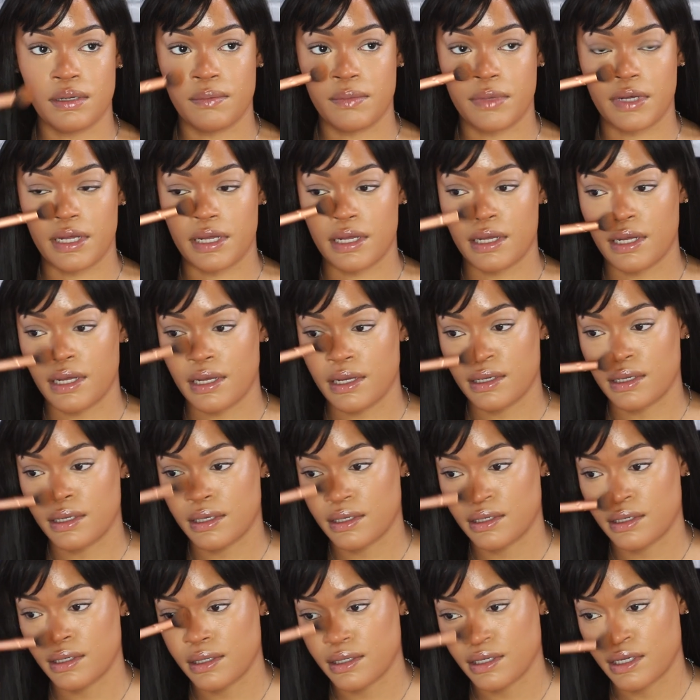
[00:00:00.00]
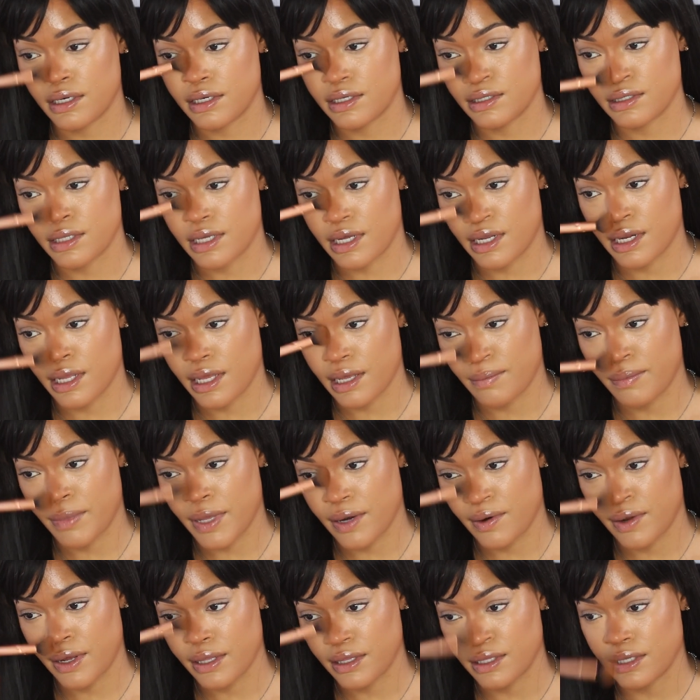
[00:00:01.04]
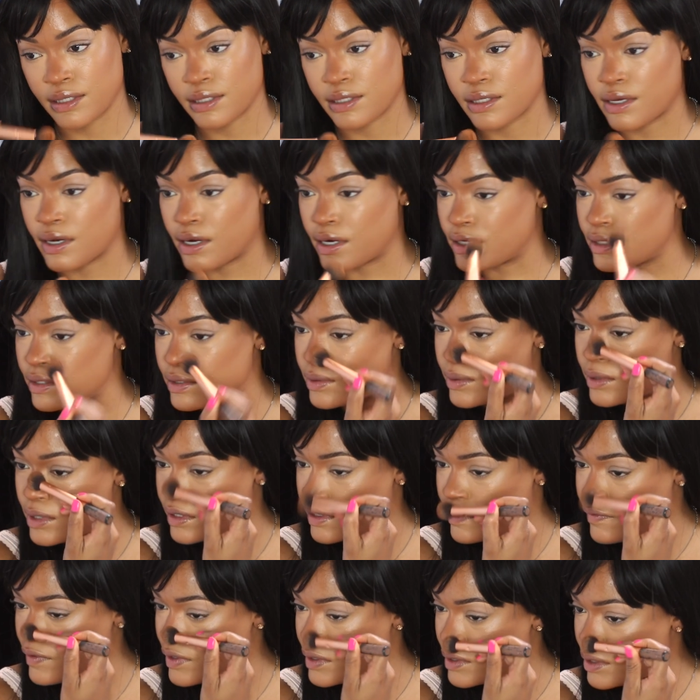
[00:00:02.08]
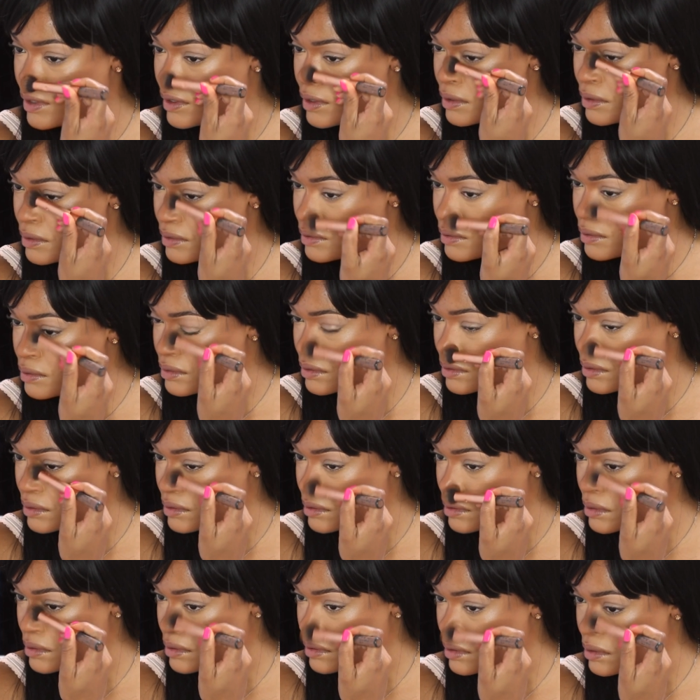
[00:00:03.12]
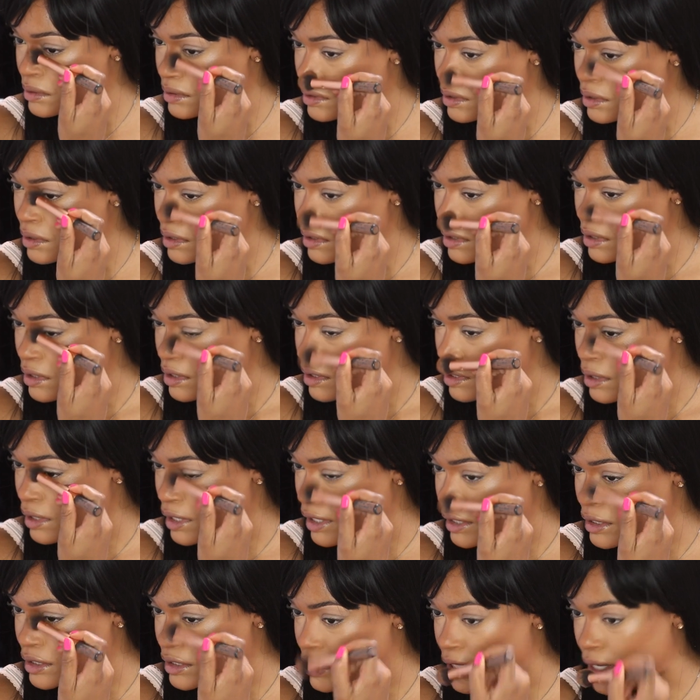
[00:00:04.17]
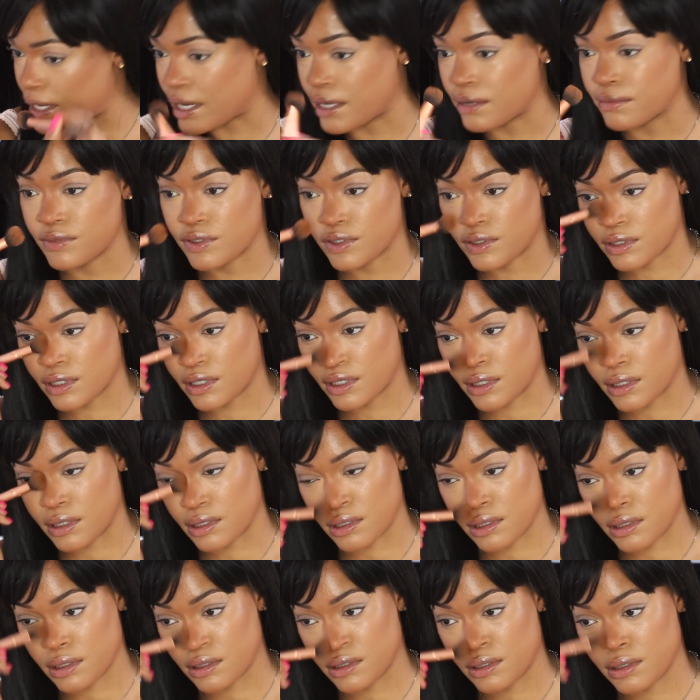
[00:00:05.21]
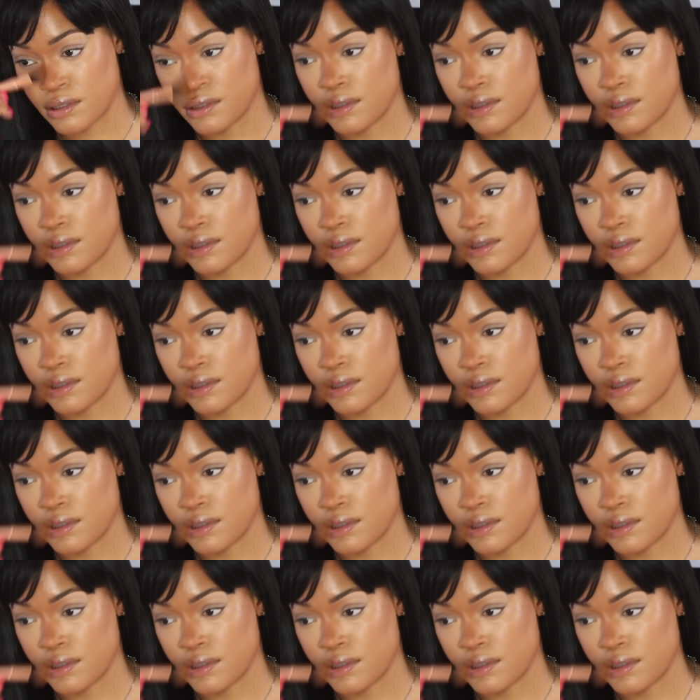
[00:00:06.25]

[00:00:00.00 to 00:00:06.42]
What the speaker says: but I just gotta get better at this contour of the nose. Like, child, I'm struggling.